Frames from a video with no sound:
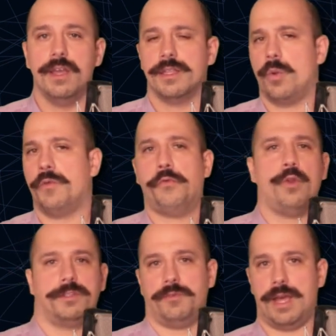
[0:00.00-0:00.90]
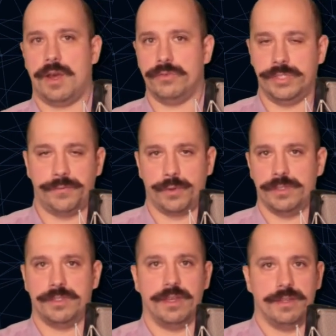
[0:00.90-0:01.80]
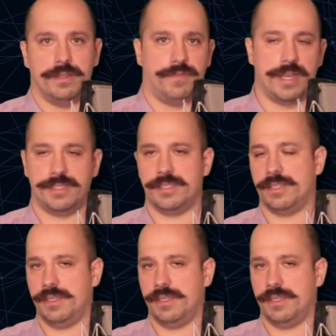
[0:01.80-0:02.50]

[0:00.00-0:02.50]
that will float around different devices and